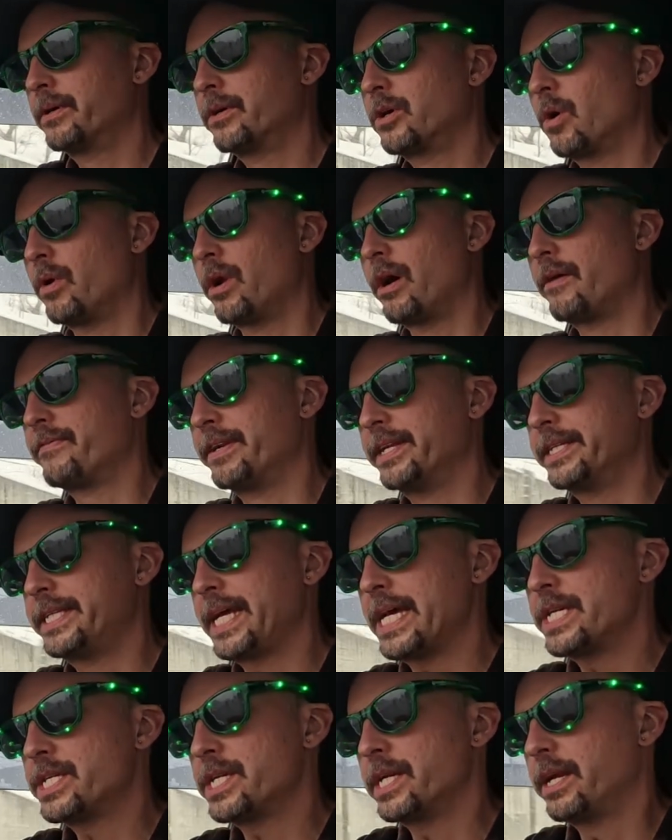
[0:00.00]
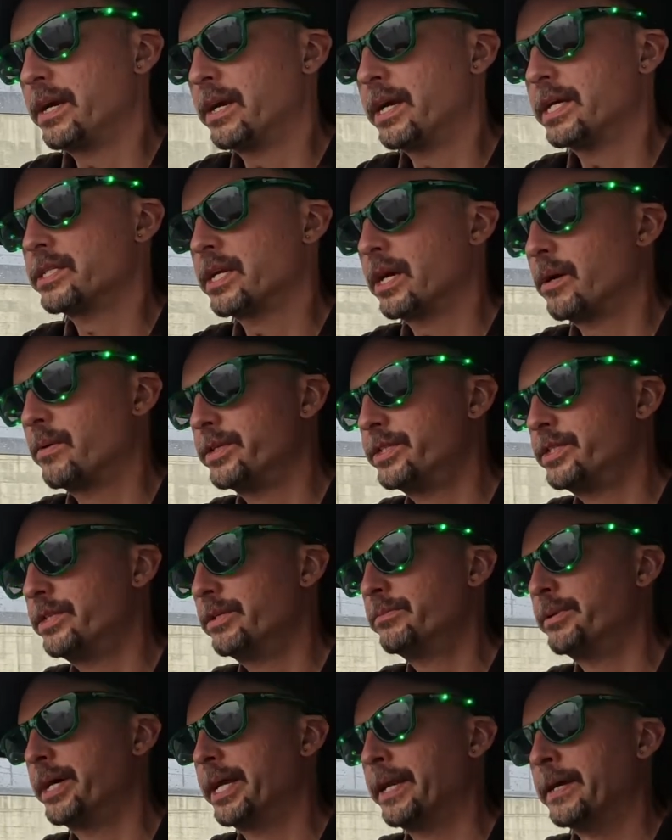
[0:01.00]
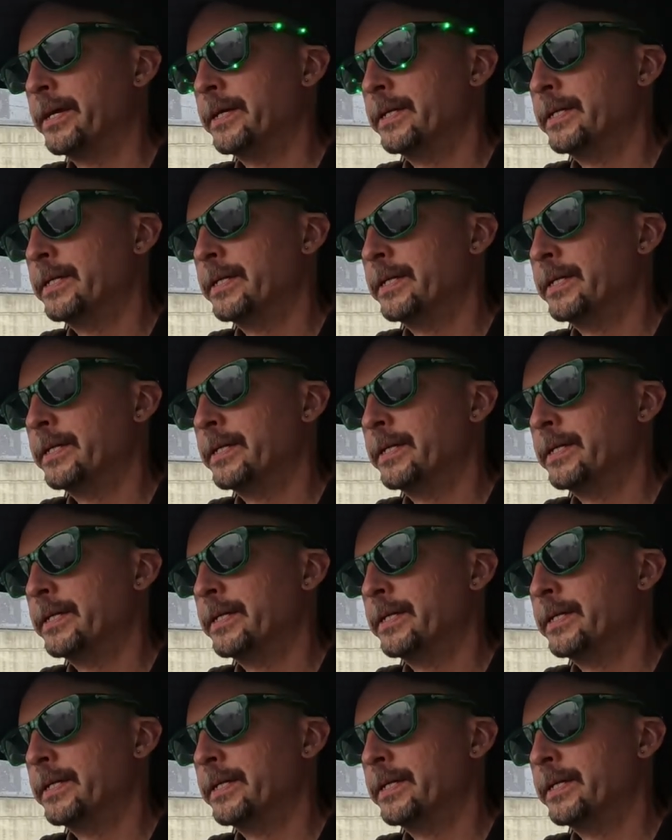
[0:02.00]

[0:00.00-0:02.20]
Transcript: going off on a tangent here, as I always do, but